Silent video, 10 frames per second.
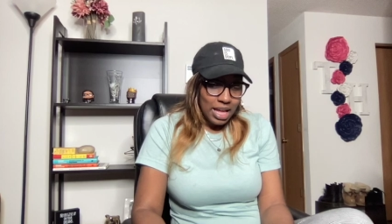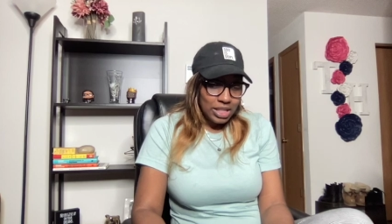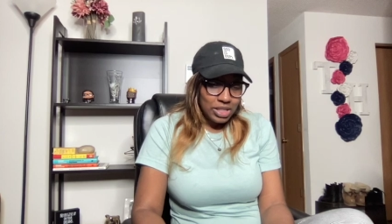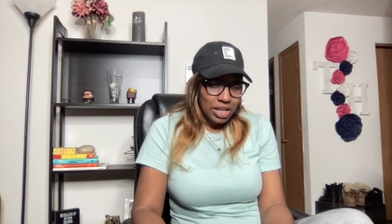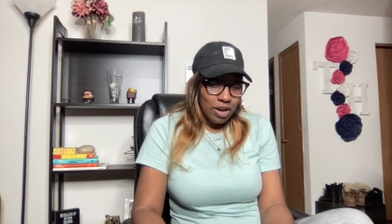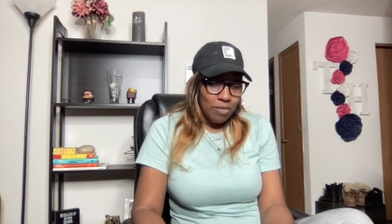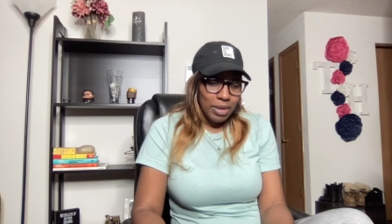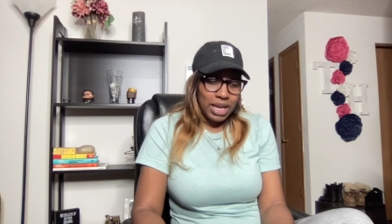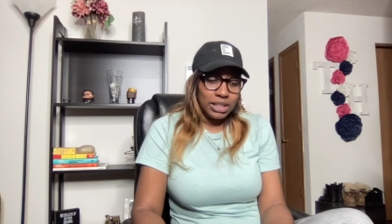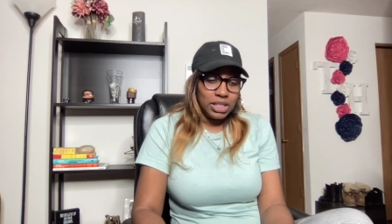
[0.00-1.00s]
So
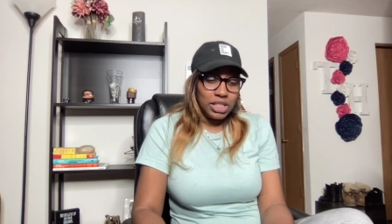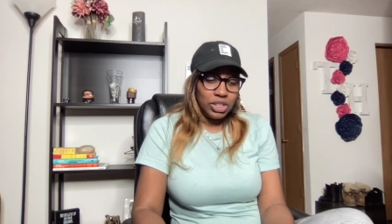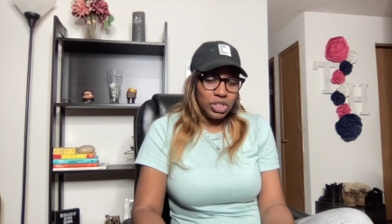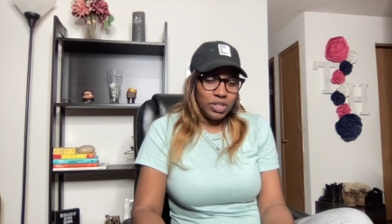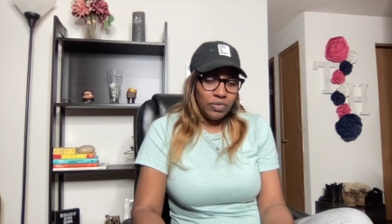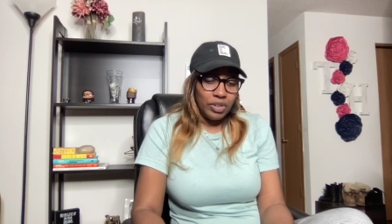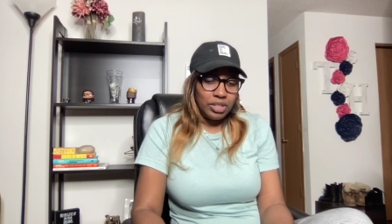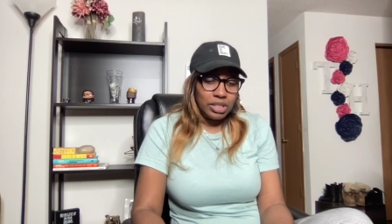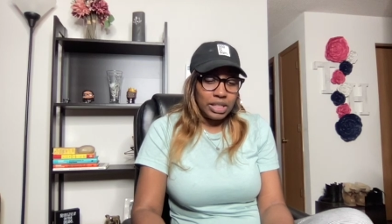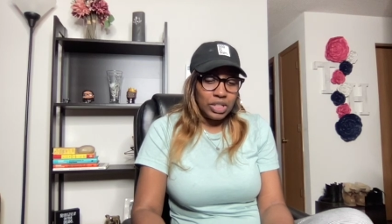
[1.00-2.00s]
Michaela said that she
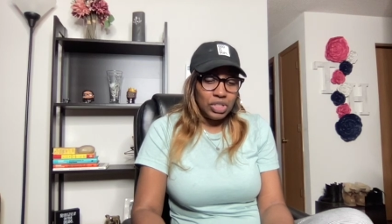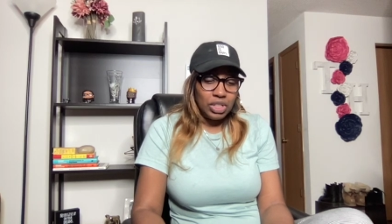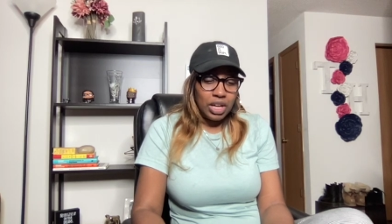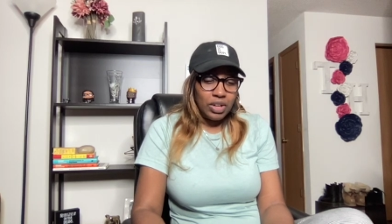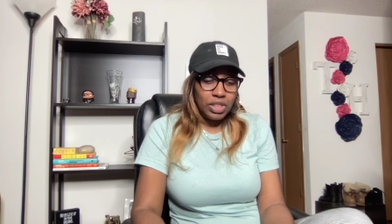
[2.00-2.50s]
feels that, you know,